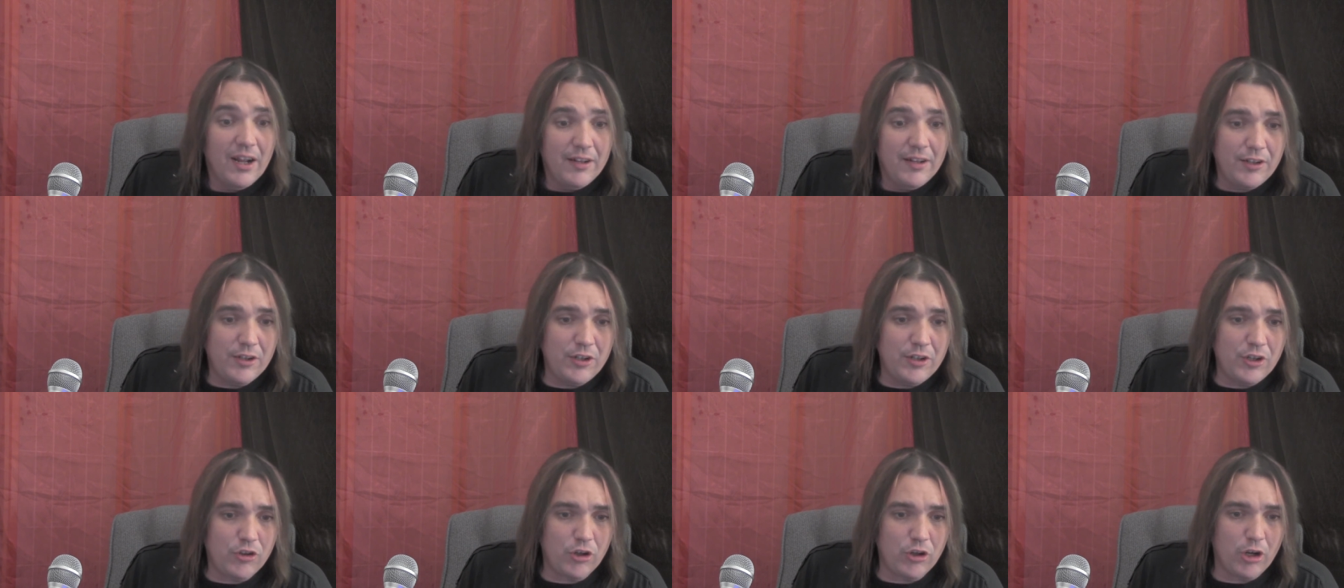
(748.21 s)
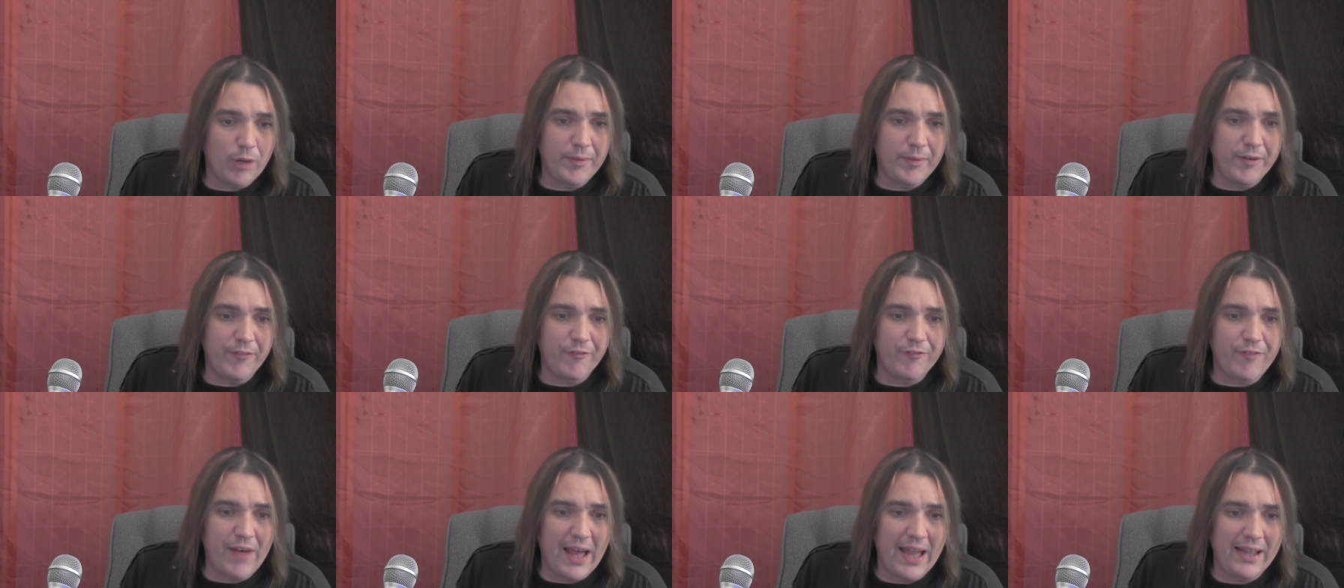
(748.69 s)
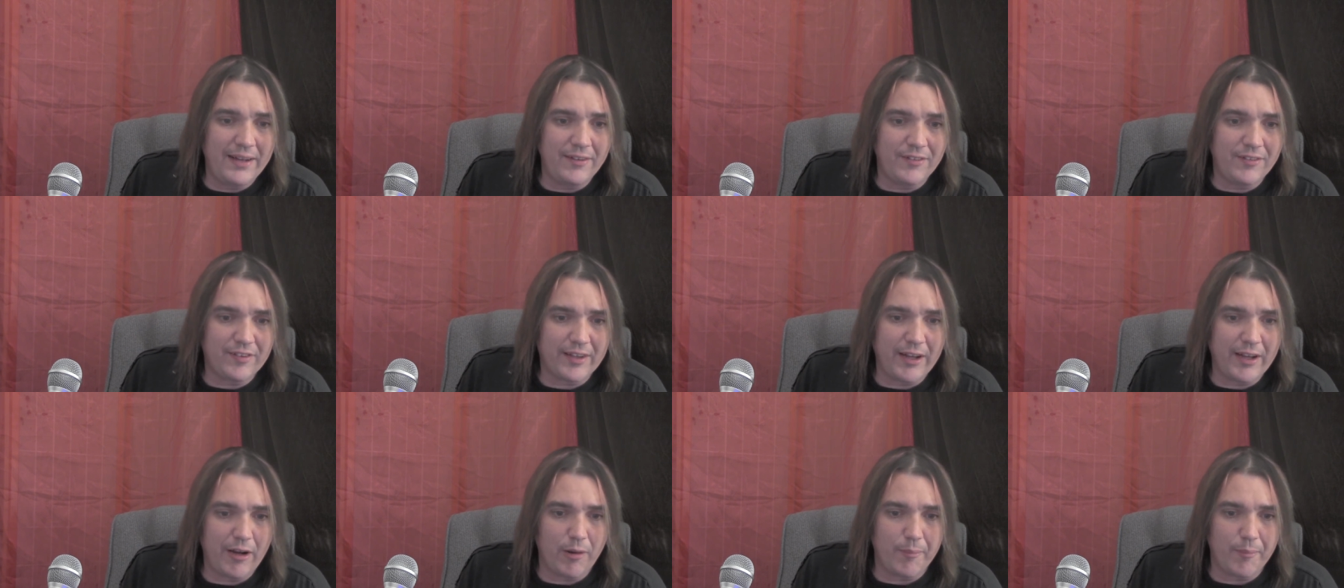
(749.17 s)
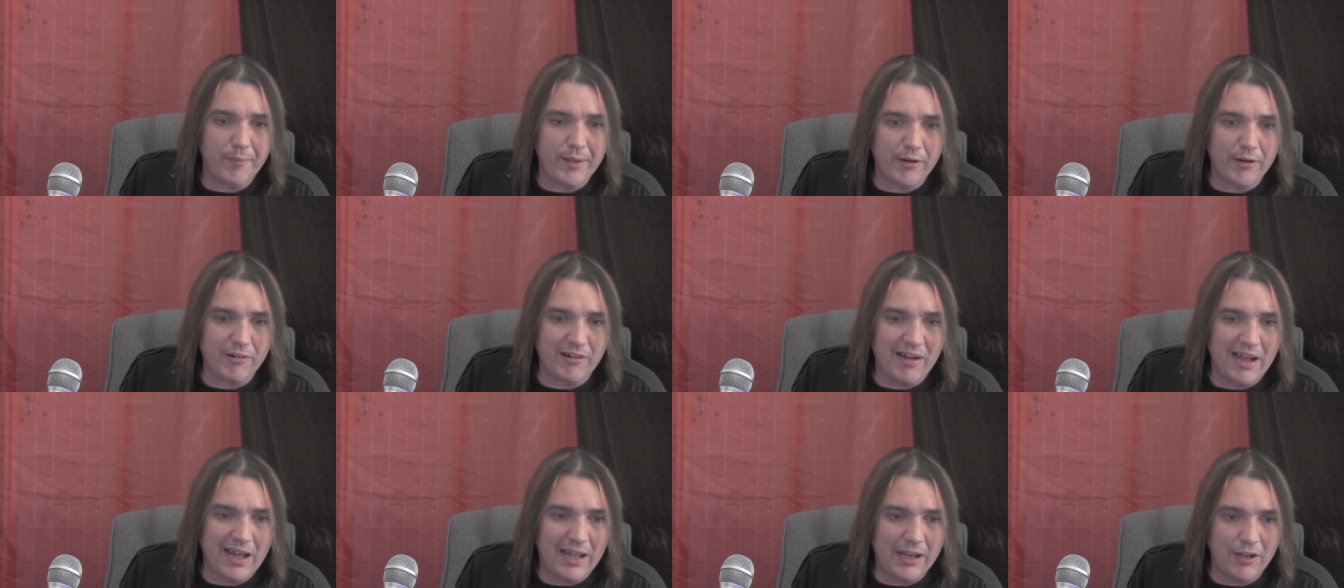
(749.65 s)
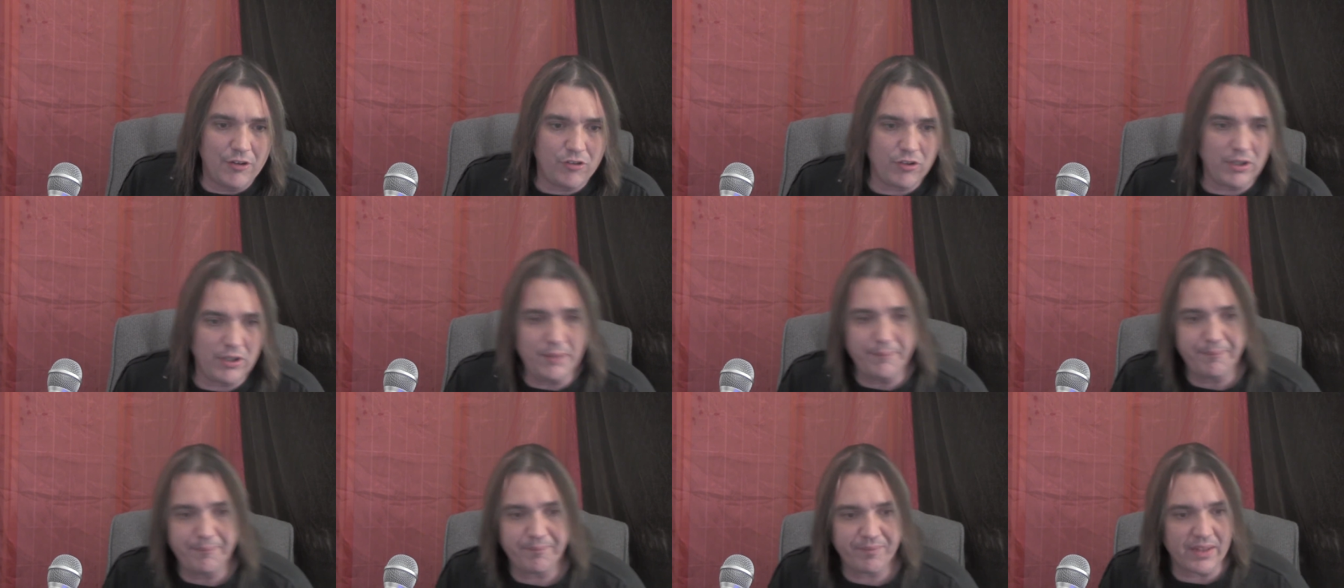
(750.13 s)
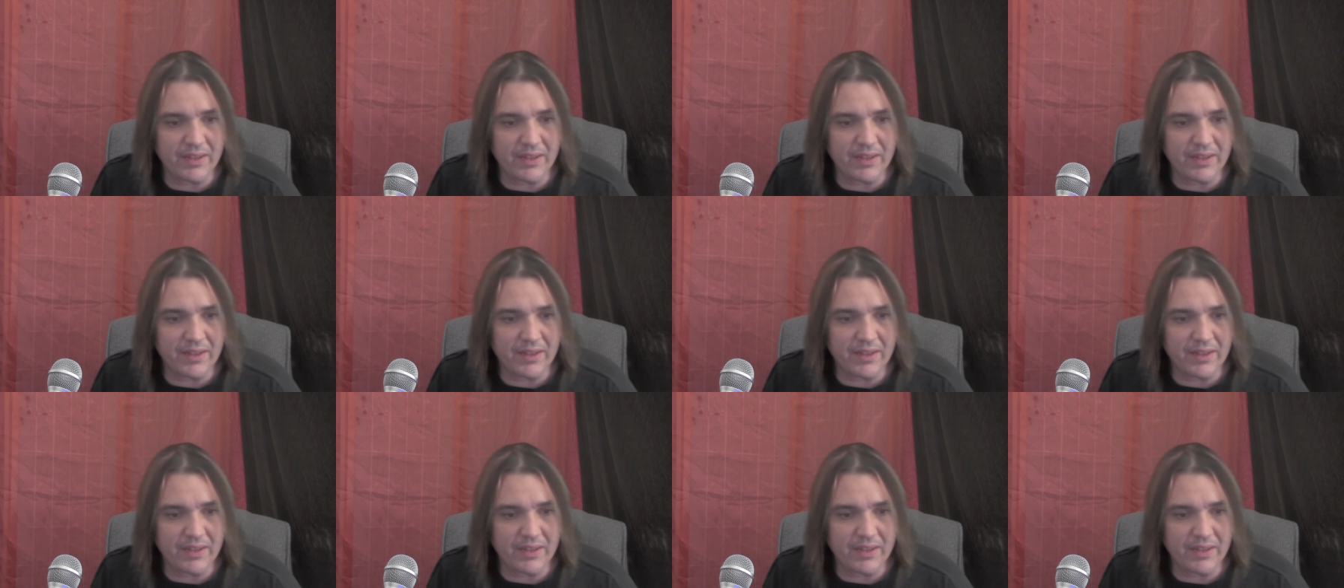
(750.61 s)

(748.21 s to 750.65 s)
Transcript: to determine fine-scale mineralogy.